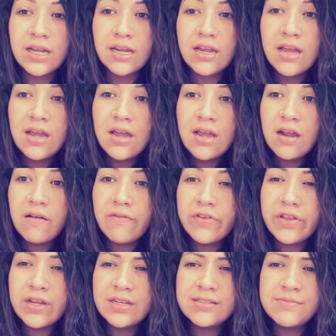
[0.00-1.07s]
like,
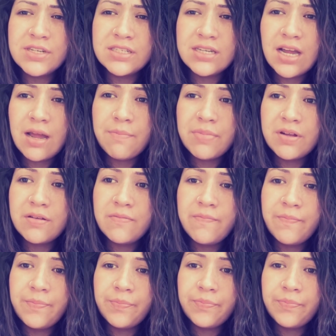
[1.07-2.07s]
everything's meant to happen.